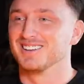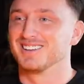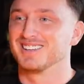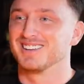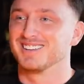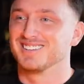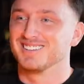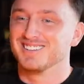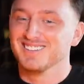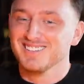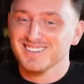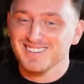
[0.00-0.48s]

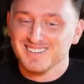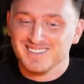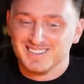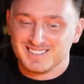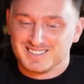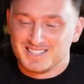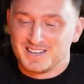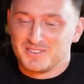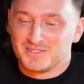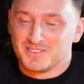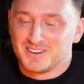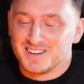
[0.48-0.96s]

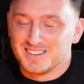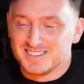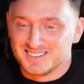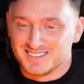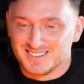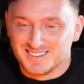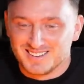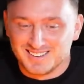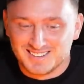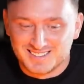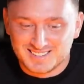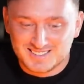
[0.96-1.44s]
it's never
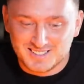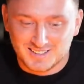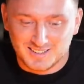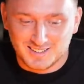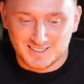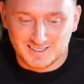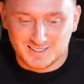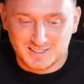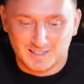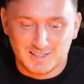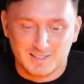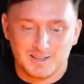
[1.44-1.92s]
ending. So
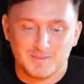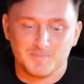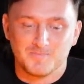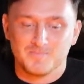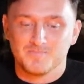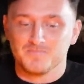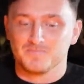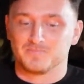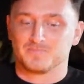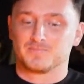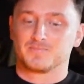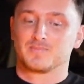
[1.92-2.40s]
like,
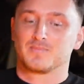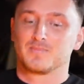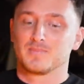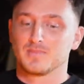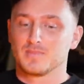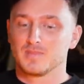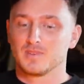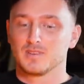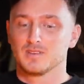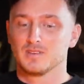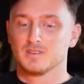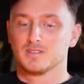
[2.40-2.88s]
um,
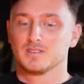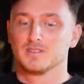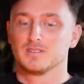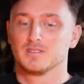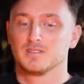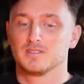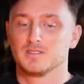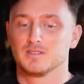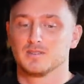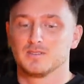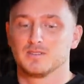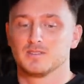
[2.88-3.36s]

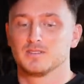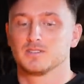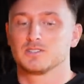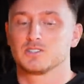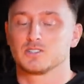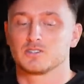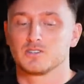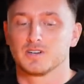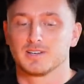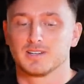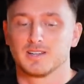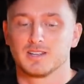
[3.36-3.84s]

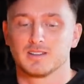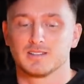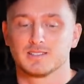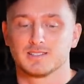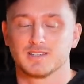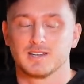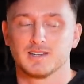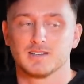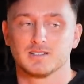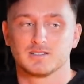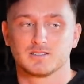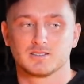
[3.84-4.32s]
just trying to get the
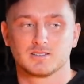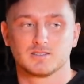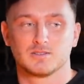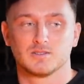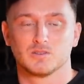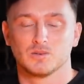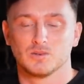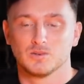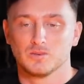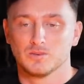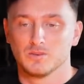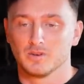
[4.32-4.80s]
dates
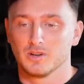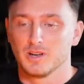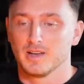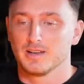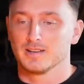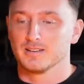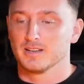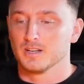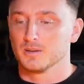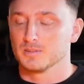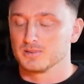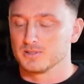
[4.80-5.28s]
all
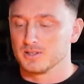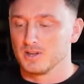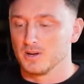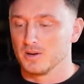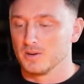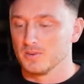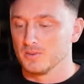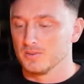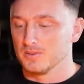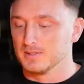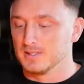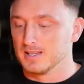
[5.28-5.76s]
lined up.
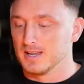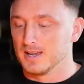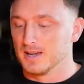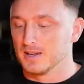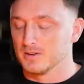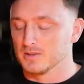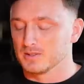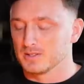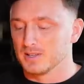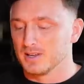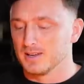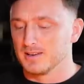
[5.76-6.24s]
So yeah,
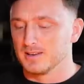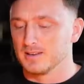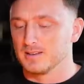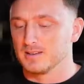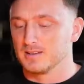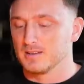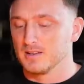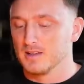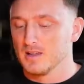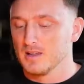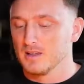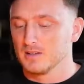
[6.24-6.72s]
it was
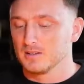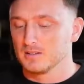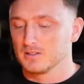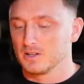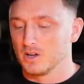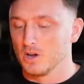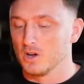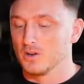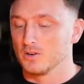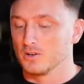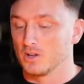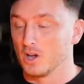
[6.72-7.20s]
like
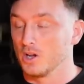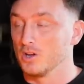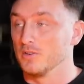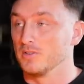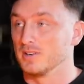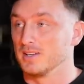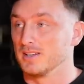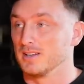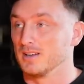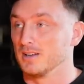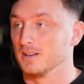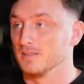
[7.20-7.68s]

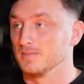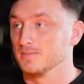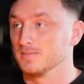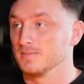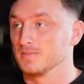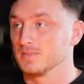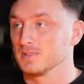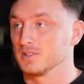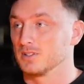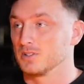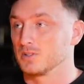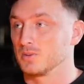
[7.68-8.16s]
COVID hit.
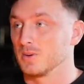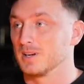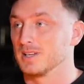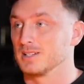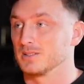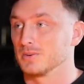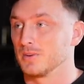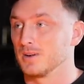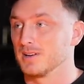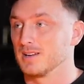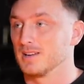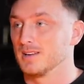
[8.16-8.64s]
So
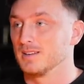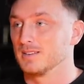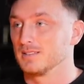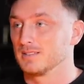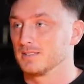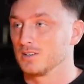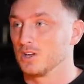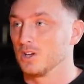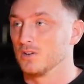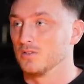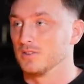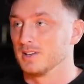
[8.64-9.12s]
2020, mm
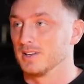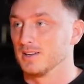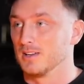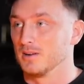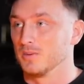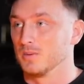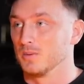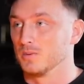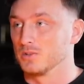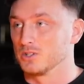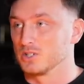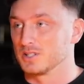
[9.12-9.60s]
-hmm. COVID
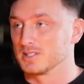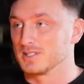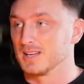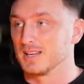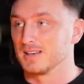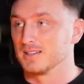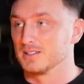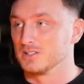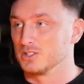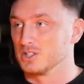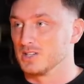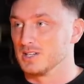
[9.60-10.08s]
hit. We were just
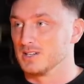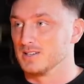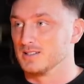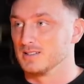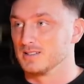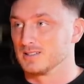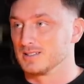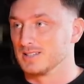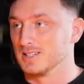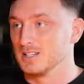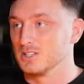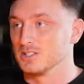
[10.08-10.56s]
selling
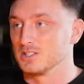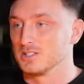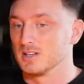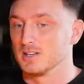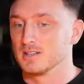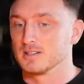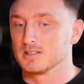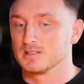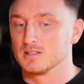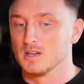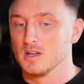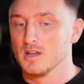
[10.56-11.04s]
jeans,
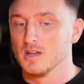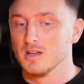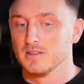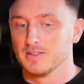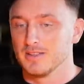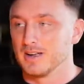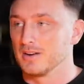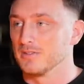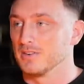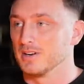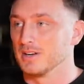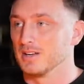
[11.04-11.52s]
t-shirts.
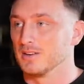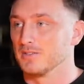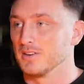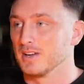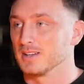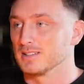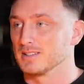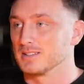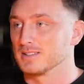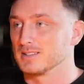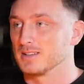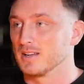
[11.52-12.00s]
That really
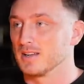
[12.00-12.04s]
affected